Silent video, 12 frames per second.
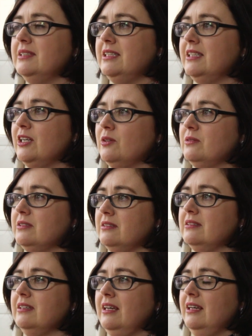you know,
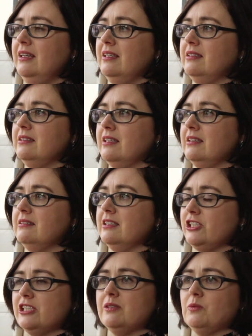and the,
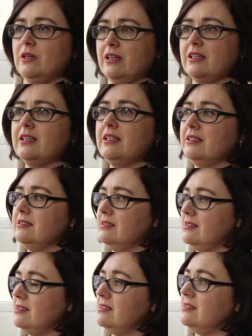the she'll work
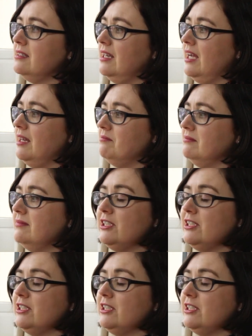and um,